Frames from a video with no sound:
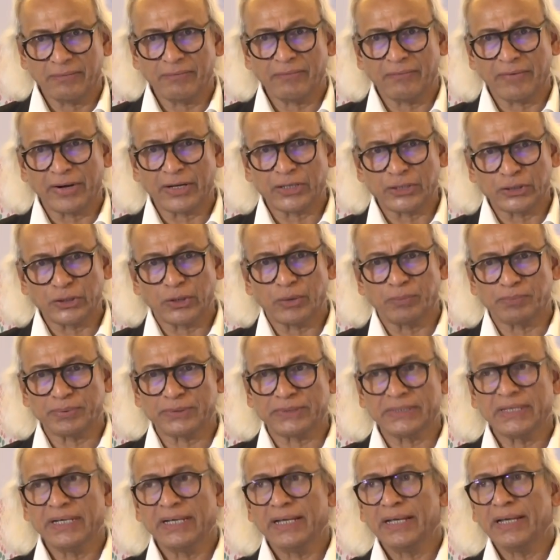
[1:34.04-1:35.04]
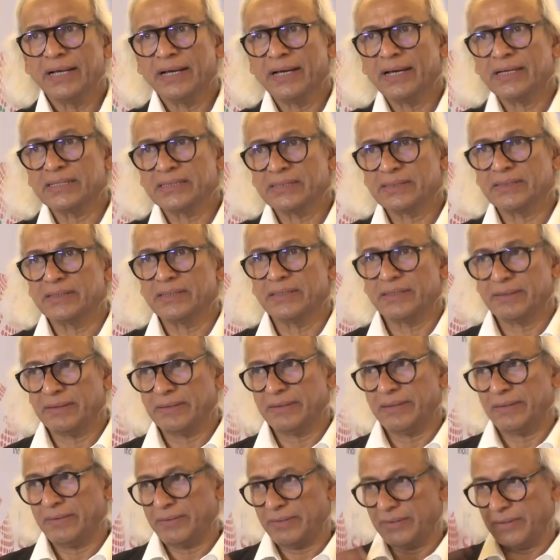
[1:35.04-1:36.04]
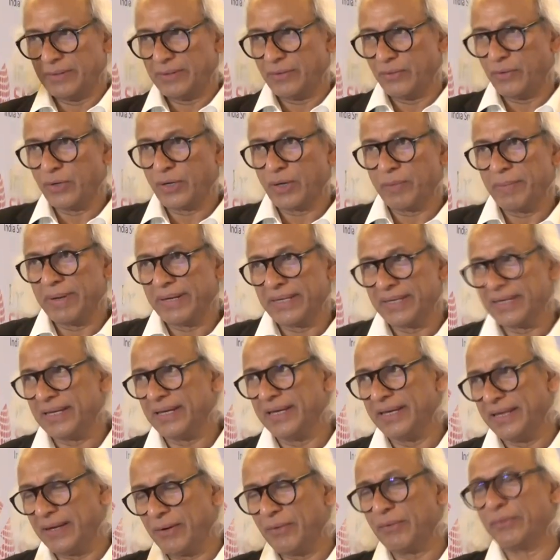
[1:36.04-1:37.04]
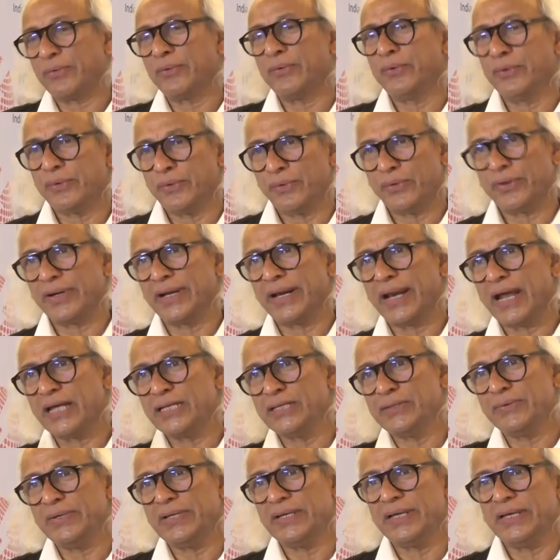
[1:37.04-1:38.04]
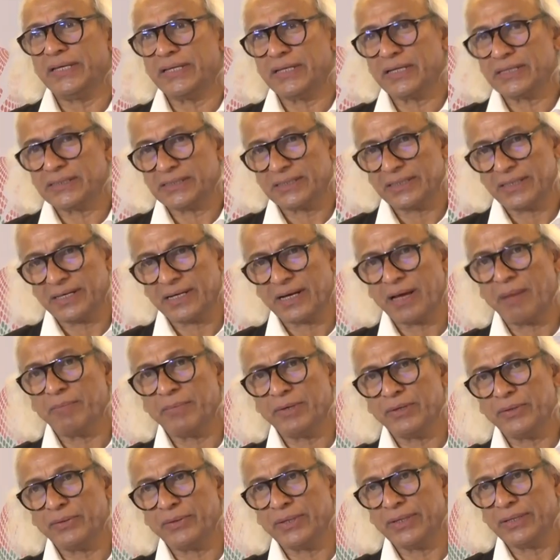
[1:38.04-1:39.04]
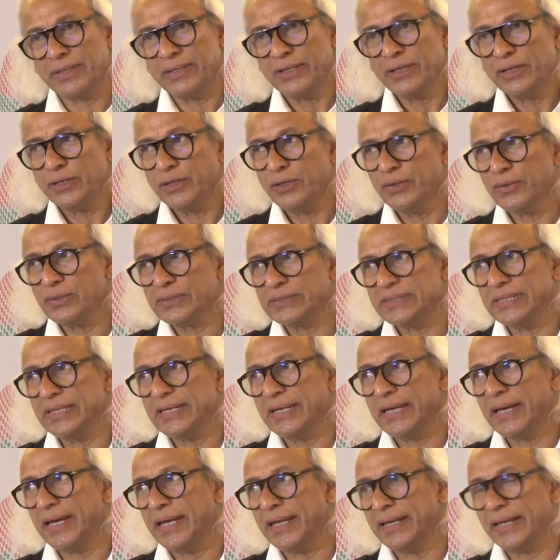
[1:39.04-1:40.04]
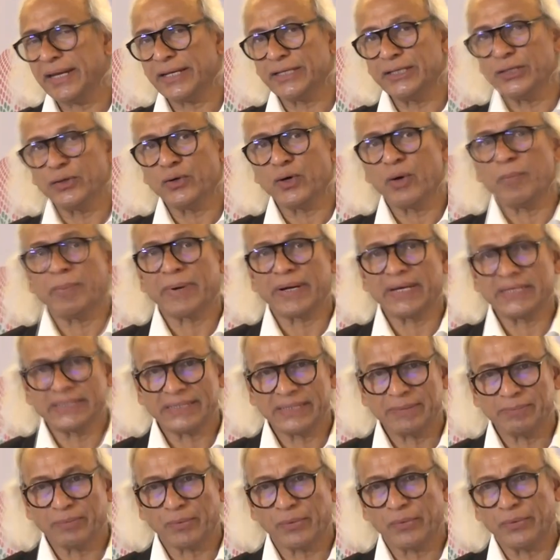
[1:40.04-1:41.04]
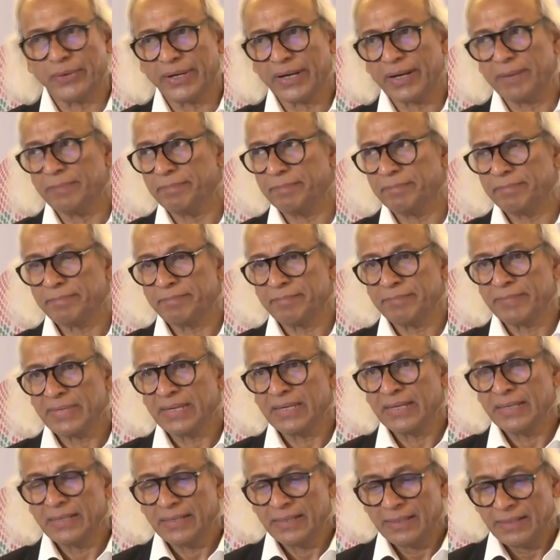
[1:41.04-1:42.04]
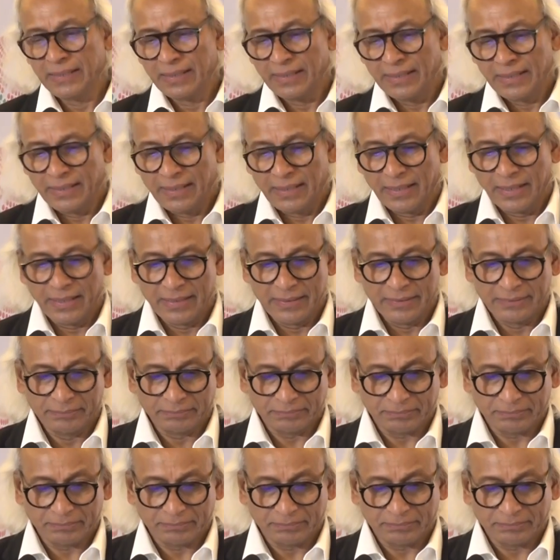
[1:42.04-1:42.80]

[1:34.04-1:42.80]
workshops as automatically or gradually it has come into the US India Energy Cooperation Program. And